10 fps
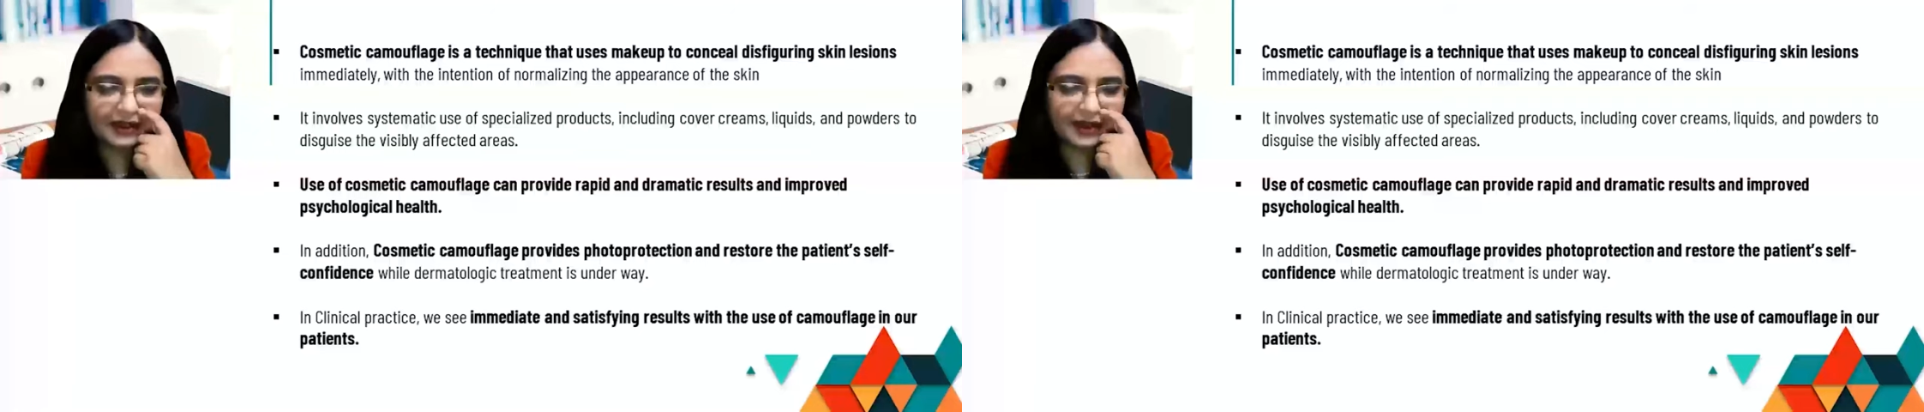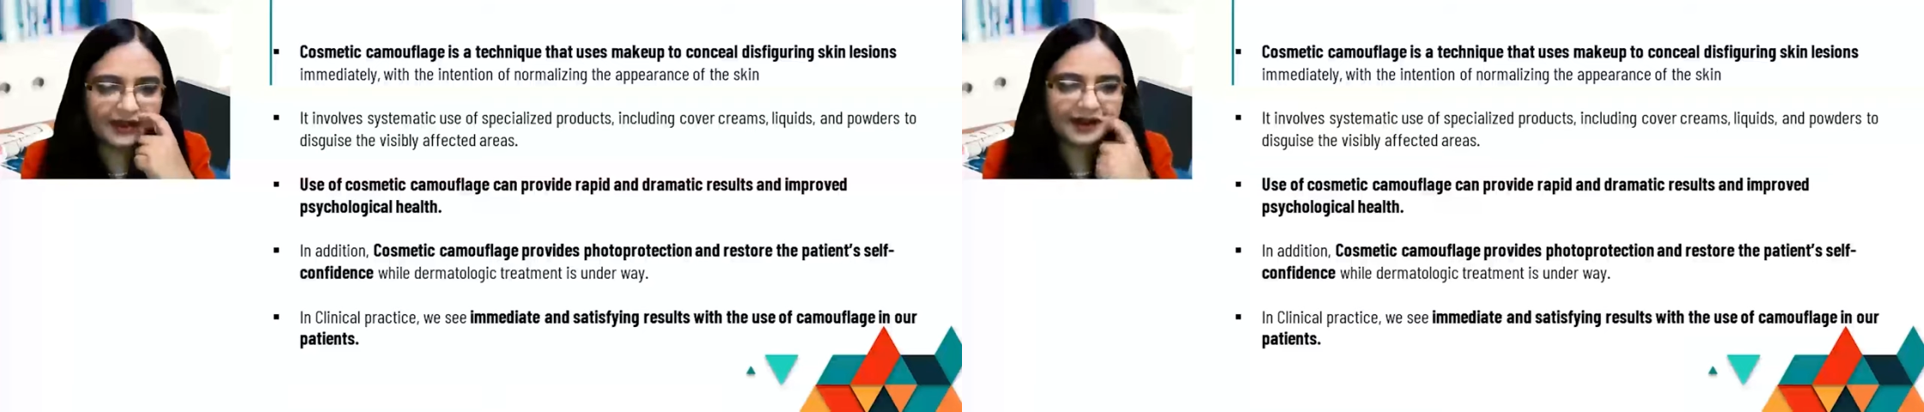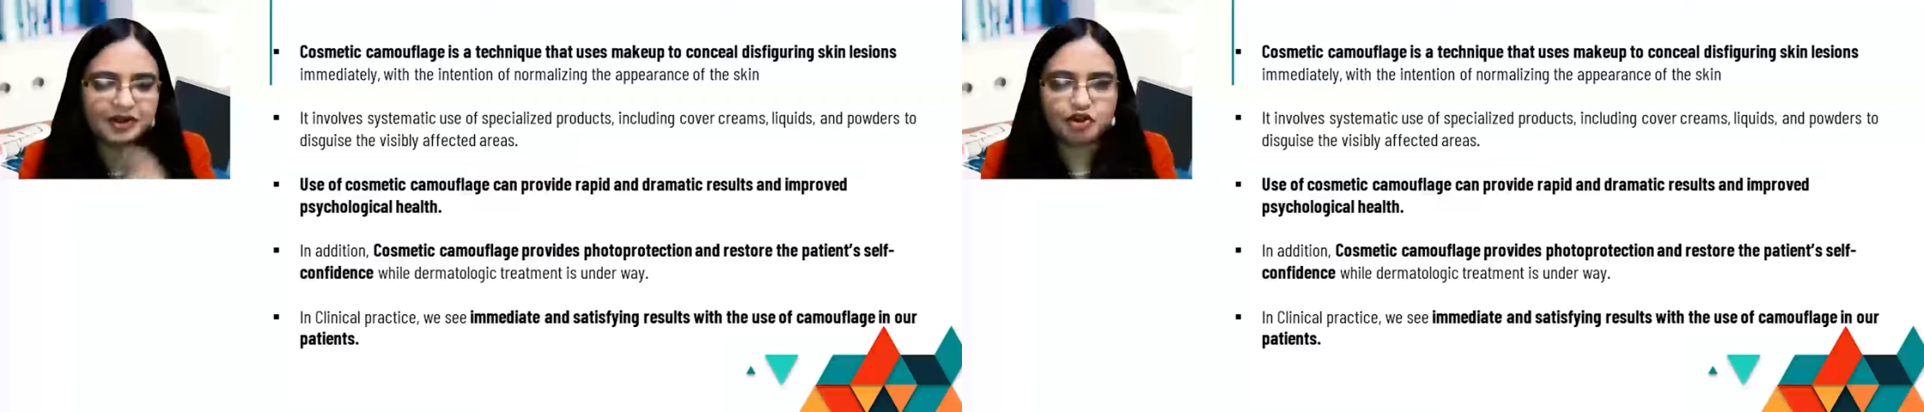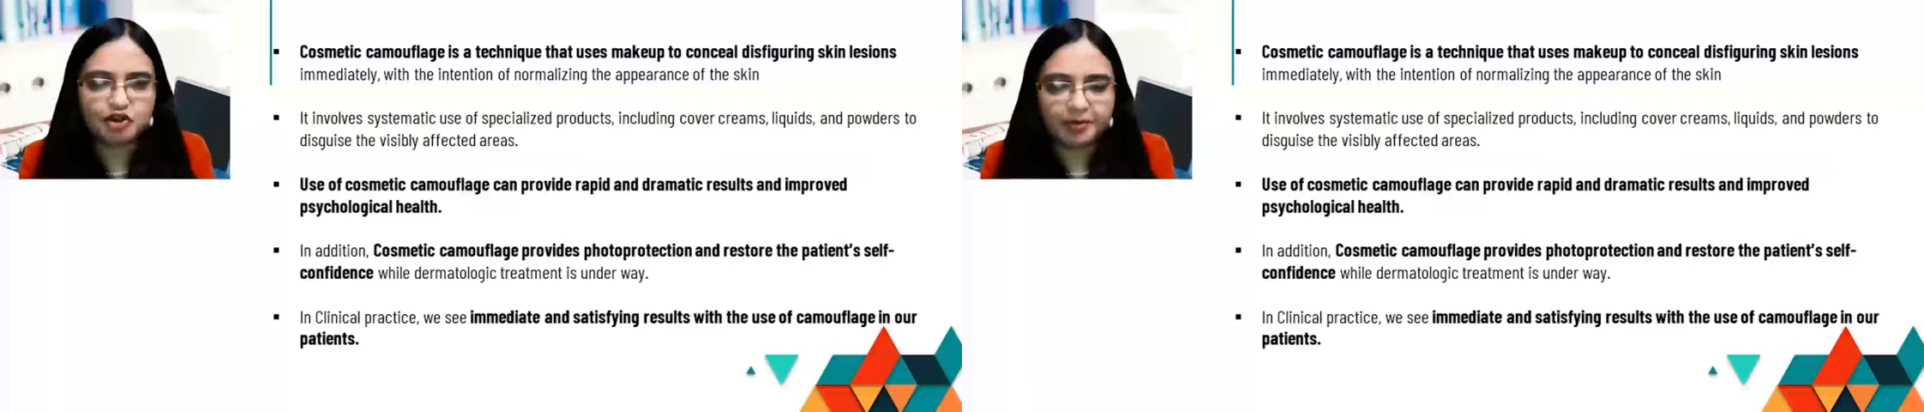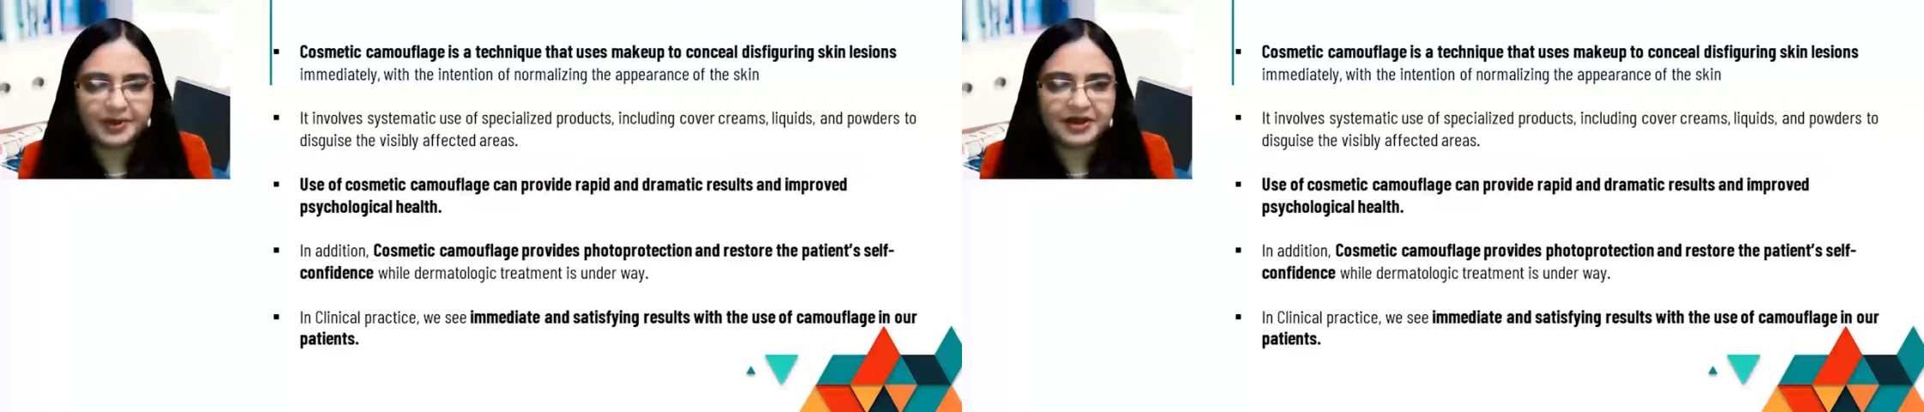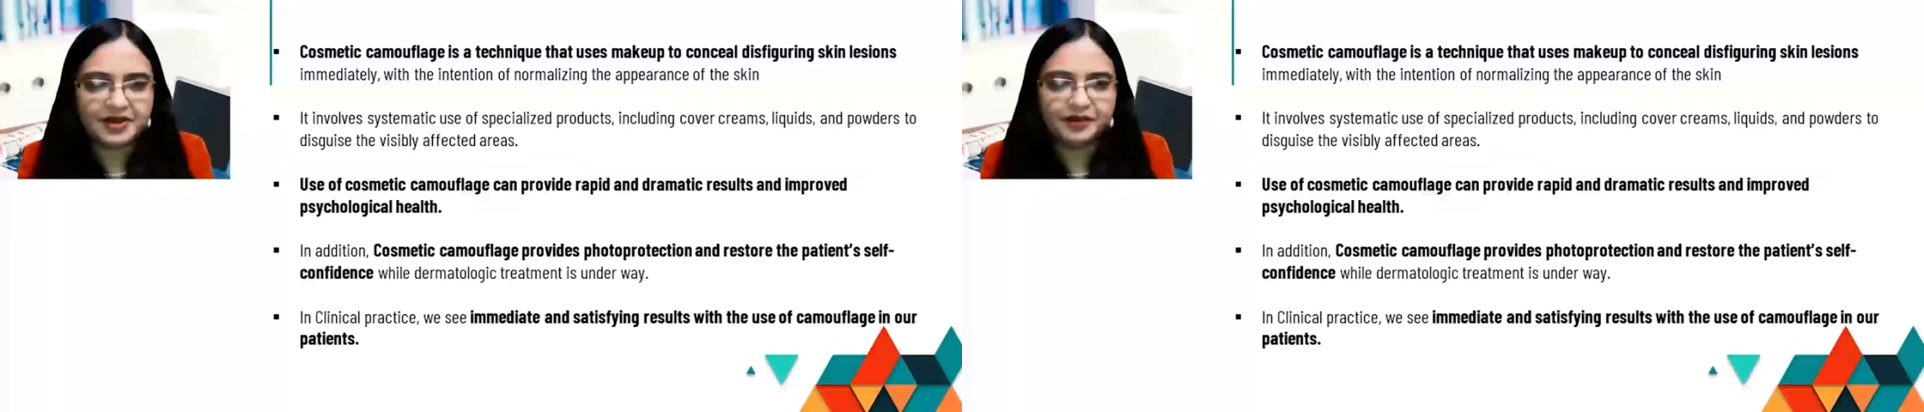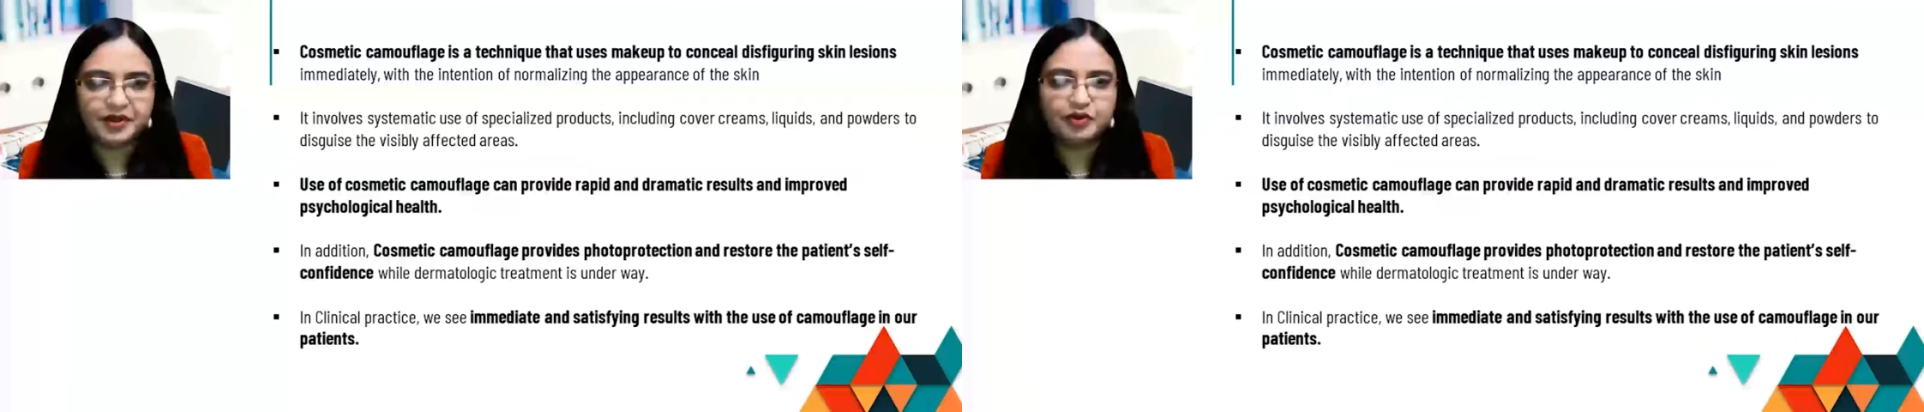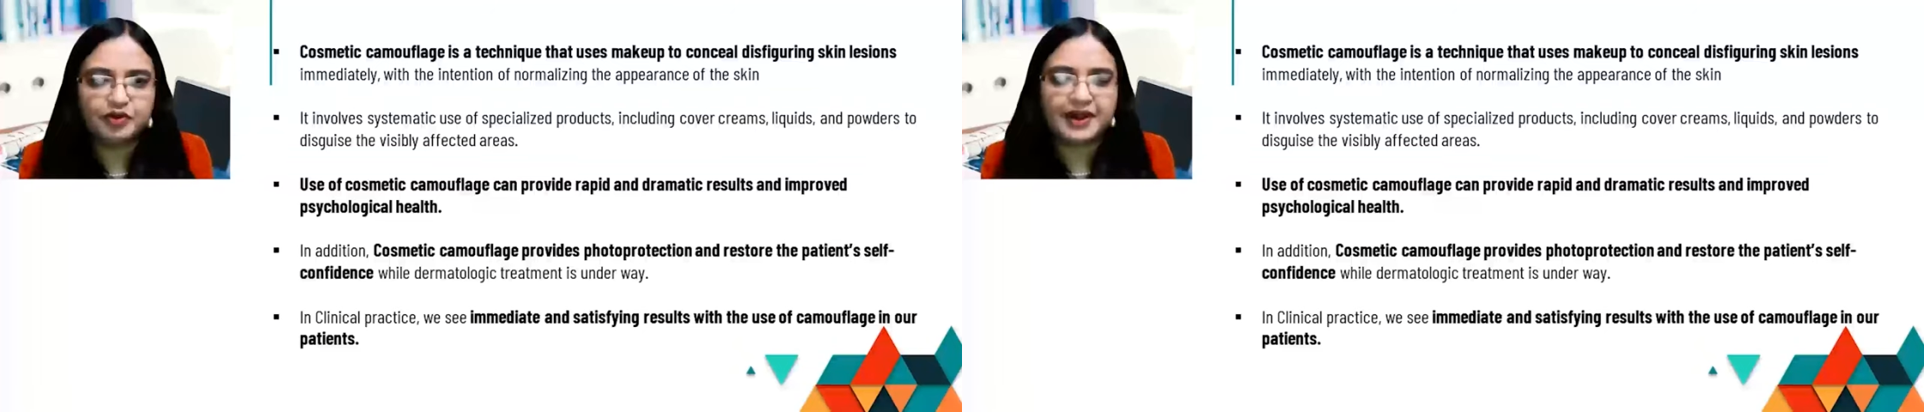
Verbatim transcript: there is a job interview,